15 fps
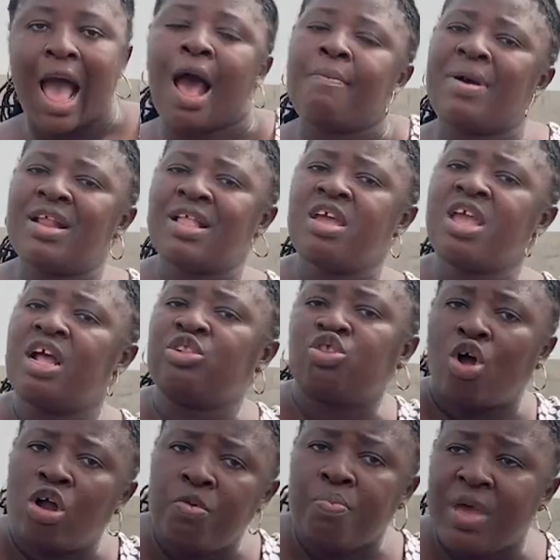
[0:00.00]
And by the time you're
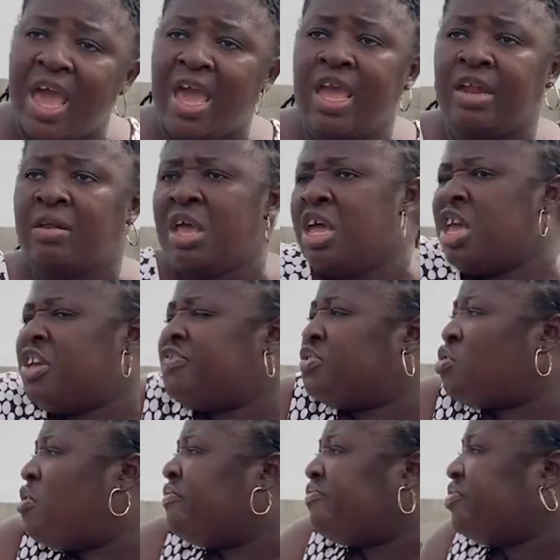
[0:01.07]
done paying, if you
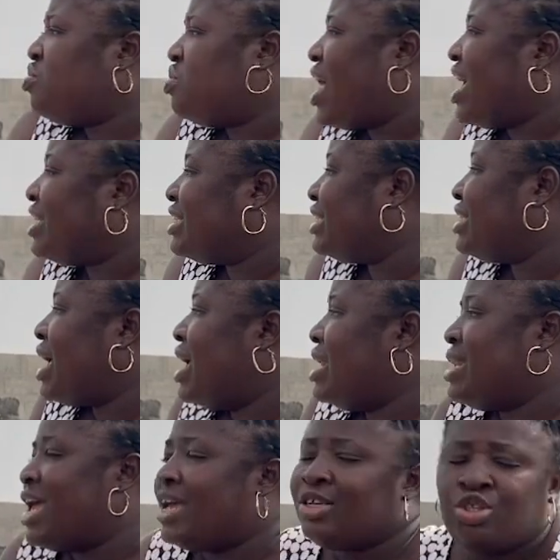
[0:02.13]
don't feel like staying
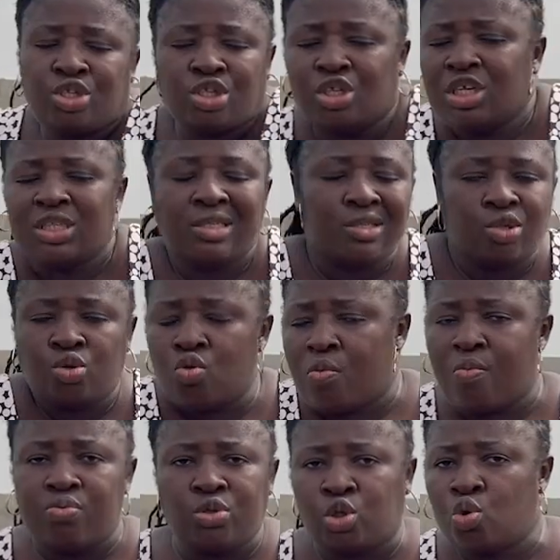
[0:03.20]
there, it's
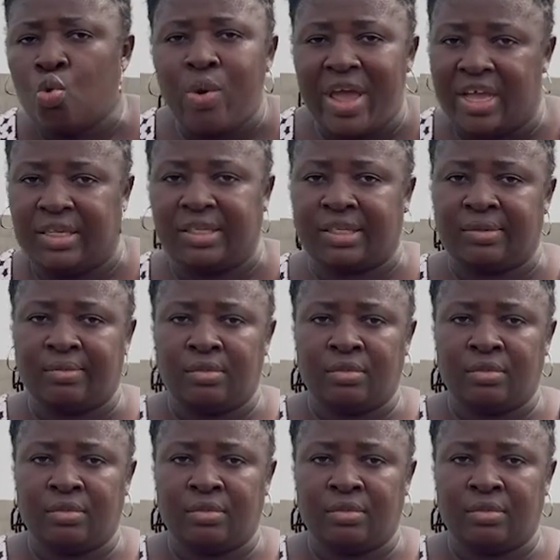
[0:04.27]
two ways.